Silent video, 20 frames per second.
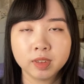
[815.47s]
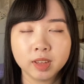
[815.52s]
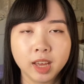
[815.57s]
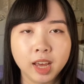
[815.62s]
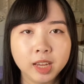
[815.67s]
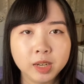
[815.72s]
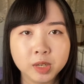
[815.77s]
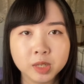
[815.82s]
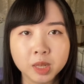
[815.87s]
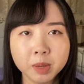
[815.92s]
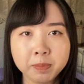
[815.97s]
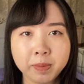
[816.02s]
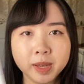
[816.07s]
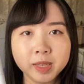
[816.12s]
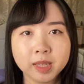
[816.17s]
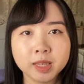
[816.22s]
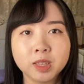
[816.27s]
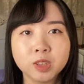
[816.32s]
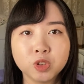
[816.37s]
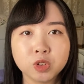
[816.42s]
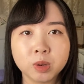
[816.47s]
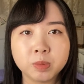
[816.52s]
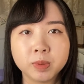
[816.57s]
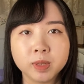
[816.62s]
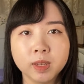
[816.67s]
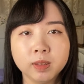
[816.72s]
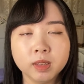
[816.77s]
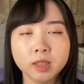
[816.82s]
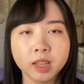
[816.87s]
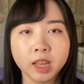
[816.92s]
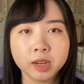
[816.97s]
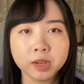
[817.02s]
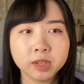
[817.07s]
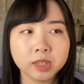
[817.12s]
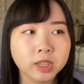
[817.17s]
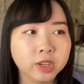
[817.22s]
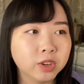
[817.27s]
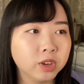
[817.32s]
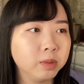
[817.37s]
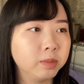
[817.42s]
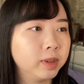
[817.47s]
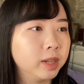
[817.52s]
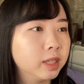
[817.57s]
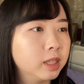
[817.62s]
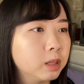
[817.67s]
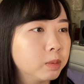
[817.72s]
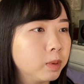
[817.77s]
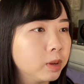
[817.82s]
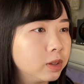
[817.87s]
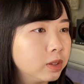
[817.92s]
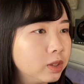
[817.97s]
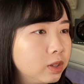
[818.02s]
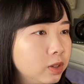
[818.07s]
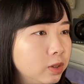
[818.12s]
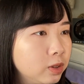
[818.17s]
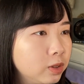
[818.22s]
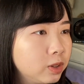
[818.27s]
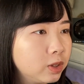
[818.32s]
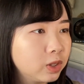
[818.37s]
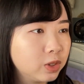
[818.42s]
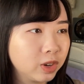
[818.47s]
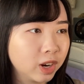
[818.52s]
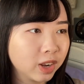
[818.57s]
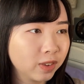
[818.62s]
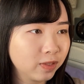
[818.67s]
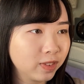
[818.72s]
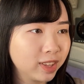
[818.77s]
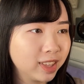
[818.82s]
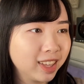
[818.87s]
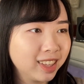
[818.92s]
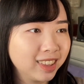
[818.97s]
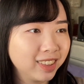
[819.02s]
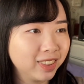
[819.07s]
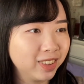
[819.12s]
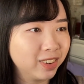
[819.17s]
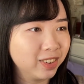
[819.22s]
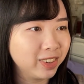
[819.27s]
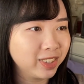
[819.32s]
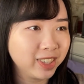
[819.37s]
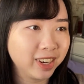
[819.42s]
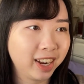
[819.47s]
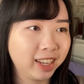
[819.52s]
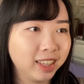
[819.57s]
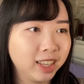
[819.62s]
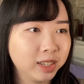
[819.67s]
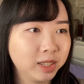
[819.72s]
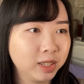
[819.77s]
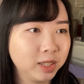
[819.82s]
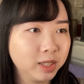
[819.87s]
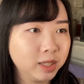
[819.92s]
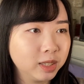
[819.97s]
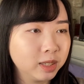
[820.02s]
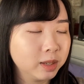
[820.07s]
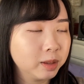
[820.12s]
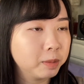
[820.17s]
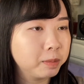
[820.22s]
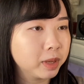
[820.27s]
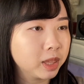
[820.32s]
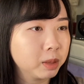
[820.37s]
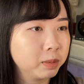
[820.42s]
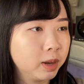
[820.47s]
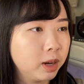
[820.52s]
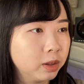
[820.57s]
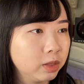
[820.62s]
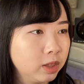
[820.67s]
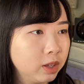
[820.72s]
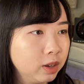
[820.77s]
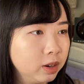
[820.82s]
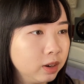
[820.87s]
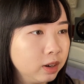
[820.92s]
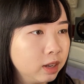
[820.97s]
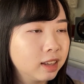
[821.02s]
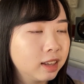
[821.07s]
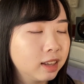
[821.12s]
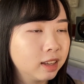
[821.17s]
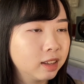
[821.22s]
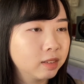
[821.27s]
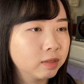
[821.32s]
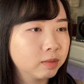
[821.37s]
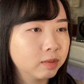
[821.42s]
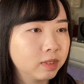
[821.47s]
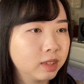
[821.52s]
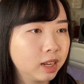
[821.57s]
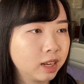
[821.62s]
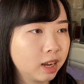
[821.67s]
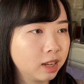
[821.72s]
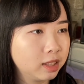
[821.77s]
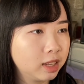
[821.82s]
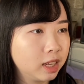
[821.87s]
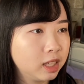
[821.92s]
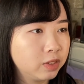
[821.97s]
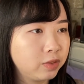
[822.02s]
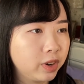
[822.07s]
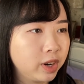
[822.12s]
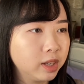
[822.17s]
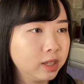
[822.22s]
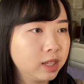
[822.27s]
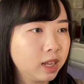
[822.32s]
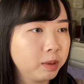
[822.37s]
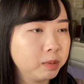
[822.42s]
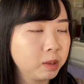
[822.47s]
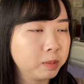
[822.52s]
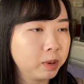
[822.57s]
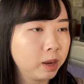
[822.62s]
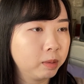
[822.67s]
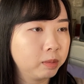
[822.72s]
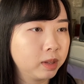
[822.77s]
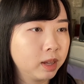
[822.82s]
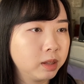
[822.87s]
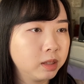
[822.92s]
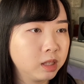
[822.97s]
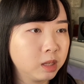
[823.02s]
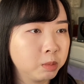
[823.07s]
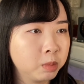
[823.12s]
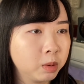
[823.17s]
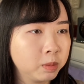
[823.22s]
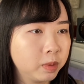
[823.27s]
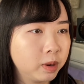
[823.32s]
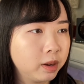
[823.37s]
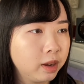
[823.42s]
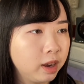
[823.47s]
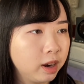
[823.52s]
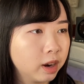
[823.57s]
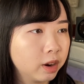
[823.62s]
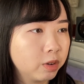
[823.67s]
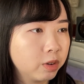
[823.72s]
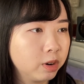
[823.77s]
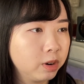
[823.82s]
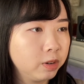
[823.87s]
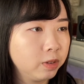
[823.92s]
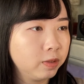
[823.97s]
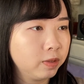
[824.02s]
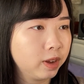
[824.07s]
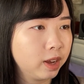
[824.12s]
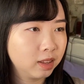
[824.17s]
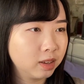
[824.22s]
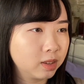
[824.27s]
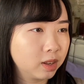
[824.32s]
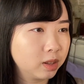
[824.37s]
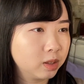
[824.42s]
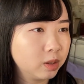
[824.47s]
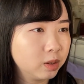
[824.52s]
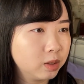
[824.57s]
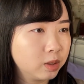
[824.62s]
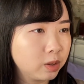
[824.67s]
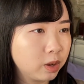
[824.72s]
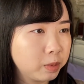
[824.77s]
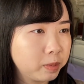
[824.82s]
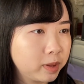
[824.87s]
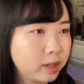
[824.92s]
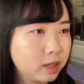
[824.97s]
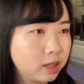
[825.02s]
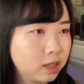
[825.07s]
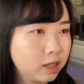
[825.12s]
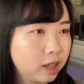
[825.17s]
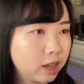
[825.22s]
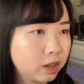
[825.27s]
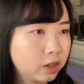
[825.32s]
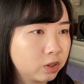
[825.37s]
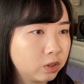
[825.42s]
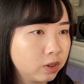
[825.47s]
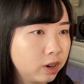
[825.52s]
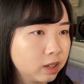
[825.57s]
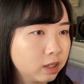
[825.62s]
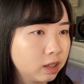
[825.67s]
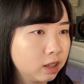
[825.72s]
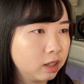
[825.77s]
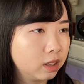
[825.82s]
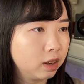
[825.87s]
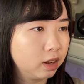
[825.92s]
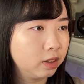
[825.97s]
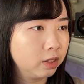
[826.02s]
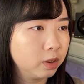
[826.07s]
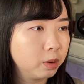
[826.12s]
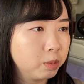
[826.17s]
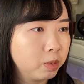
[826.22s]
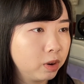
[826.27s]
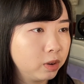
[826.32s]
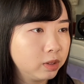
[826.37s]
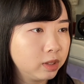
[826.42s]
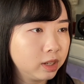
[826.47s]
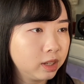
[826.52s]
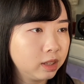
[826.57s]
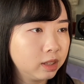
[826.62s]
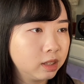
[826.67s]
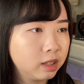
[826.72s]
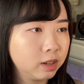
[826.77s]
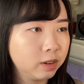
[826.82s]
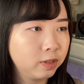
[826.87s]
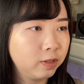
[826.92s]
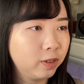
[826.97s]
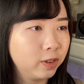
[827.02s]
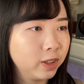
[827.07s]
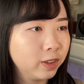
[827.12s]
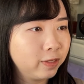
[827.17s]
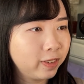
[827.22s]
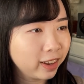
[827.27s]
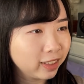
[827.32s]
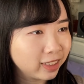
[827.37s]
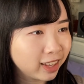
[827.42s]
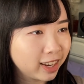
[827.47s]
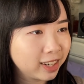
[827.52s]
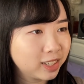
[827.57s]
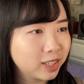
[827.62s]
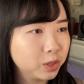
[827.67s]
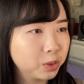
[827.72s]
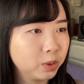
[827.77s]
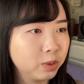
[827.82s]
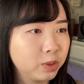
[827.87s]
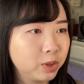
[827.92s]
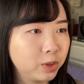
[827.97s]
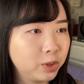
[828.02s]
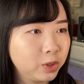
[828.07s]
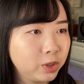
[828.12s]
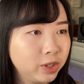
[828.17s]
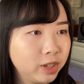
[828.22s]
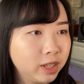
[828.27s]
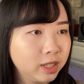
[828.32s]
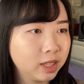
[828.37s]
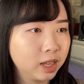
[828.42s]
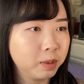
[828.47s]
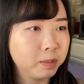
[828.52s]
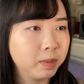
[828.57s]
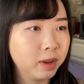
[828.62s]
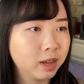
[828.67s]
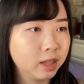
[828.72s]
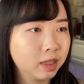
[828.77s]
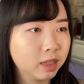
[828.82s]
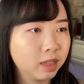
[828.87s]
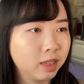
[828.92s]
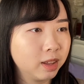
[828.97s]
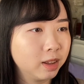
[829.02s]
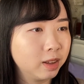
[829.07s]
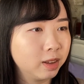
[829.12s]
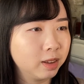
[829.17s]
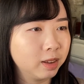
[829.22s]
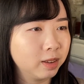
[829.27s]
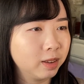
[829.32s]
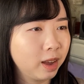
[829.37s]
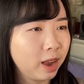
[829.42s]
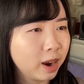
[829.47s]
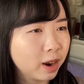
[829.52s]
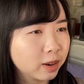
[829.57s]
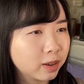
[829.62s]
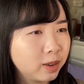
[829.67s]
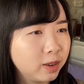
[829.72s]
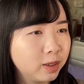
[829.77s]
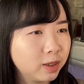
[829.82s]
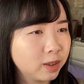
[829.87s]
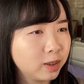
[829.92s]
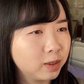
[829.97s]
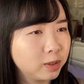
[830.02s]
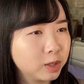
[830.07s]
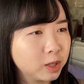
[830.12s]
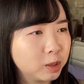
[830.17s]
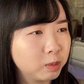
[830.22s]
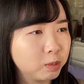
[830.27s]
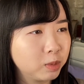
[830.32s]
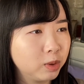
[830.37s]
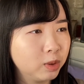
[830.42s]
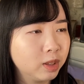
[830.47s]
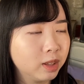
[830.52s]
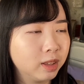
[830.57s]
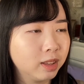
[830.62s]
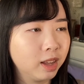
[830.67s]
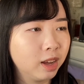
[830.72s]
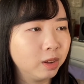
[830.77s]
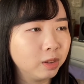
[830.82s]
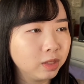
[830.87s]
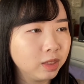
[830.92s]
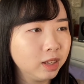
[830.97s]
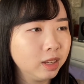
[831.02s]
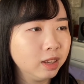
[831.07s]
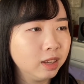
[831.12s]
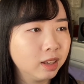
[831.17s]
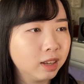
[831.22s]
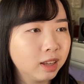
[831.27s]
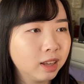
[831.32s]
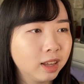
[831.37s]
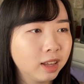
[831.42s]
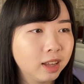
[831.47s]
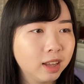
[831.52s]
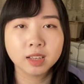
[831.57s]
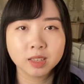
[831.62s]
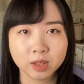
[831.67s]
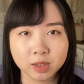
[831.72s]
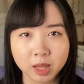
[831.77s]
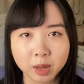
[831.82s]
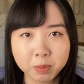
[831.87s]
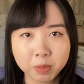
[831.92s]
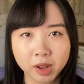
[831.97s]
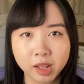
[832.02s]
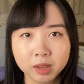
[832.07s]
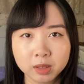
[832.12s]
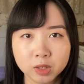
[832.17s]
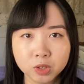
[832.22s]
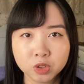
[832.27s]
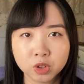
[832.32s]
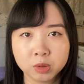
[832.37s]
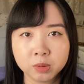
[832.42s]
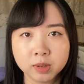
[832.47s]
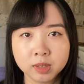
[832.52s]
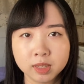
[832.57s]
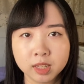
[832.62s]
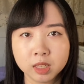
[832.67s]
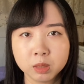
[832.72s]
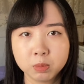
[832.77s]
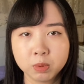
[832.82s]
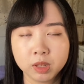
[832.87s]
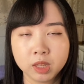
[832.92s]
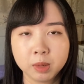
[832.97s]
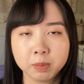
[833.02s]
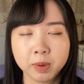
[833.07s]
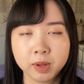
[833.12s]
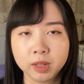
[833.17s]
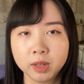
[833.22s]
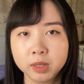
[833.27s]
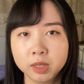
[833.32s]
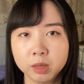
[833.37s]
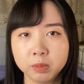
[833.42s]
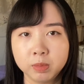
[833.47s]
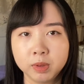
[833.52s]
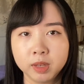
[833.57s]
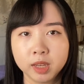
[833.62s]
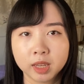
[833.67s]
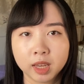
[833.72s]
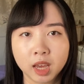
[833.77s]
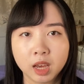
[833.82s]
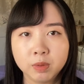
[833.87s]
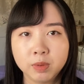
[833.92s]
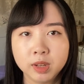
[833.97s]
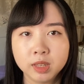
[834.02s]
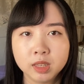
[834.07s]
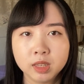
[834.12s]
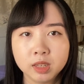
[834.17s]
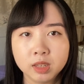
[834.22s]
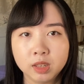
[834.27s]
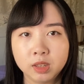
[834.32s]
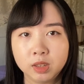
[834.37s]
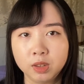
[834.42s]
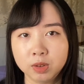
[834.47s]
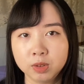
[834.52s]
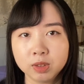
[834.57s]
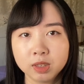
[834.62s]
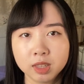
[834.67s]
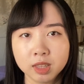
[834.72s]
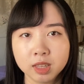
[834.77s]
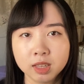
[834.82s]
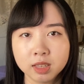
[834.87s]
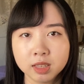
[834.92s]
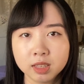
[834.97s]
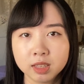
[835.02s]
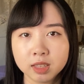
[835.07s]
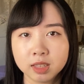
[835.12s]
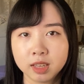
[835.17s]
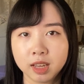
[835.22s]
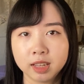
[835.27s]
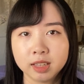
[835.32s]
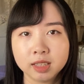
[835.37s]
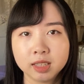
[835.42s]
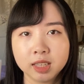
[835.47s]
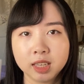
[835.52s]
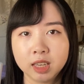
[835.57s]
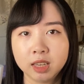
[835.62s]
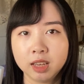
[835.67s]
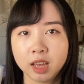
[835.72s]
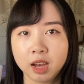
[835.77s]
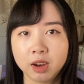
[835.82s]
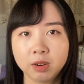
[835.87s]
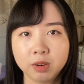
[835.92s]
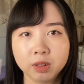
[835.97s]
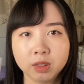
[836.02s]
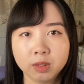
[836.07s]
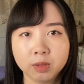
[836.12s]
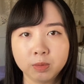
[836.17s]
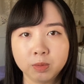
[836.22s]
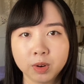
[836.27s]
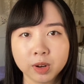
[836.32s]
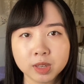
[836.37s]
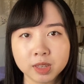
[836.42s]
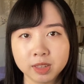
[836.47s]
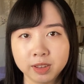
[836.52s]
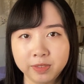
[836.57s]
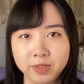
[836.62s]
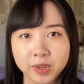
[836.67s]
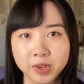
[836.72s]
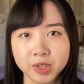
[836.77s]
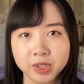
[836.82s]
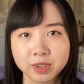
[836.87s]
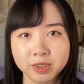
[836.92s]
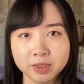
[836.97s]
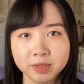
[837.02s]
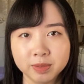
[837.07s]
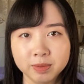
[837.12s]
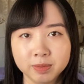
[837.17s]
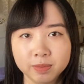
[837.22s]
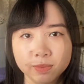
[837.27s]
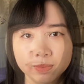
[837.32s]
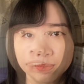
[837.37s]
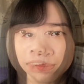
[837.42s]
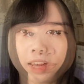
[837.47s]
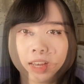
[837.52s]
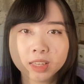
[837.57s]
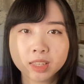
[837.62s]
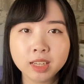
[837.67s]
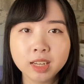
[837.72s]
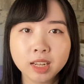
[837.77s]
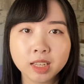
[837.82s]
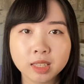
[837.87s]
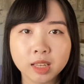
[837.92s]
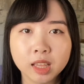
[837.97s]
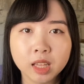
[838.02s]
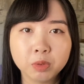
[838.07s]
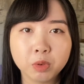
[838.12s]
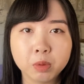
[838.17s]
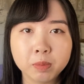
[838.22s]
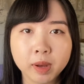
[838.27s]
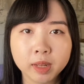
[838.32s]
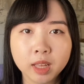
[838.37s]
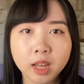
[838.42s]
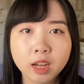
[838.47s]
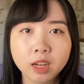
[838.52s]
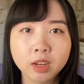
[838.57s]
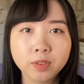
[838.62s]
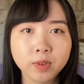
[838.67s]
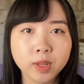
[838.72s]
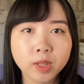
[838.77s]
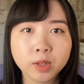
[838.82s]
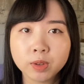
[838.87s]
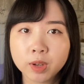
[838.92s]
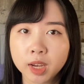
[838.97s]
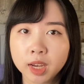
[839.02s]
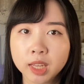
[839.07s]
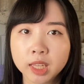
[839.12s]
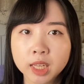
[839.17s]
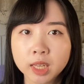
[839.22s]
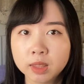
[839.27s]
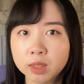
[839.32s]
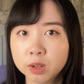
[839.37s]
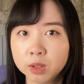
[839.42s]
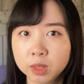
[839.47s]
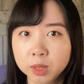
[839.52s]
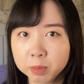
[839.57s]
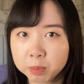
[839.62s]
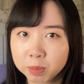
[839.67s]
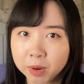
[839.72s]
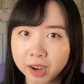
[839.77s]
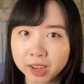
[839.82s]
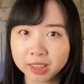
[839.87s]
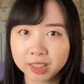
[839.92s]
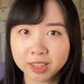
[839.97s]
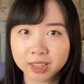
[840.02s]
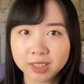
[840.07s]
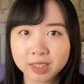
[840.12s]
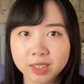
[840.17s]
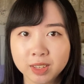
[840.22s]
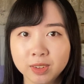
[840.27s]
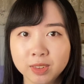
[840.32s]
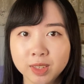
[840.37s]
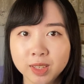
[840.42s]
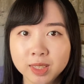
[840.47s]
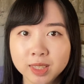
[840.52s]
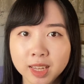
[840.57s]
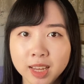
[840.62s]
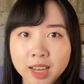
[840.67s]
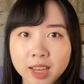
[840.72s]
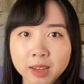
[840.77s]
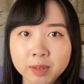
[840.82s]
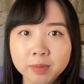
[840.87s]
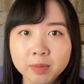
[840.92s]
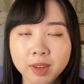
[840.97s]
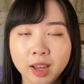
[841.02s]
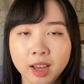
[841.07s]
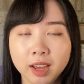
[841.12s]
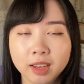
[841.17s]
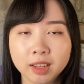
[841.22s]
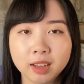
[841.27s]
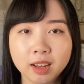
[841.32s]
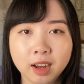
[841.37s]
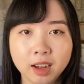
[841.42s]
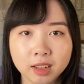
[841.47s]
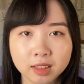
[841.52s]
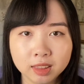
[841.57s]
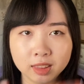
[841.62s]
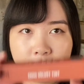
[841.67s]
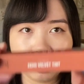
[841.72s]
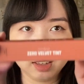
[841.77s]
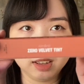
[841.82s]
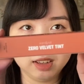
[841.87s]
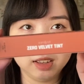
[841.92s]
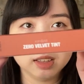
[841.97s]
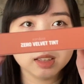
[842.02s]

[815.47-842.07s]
And just a basic description of this lash serum, it's supposed to strengthen and nourish your eyelashes and make them healthier. It contains various types of peptides to promote hair growth. There's also soybean seed extract and other proteins to fortify lashes with nutrients and make the hair cuticles smooth and healthy. So that product description sounds pretty appealing to me. I can't wait to use this and see how it works in the future. And lastly, it's not a Romand haul if you don't get any of their lip products. So this time I got the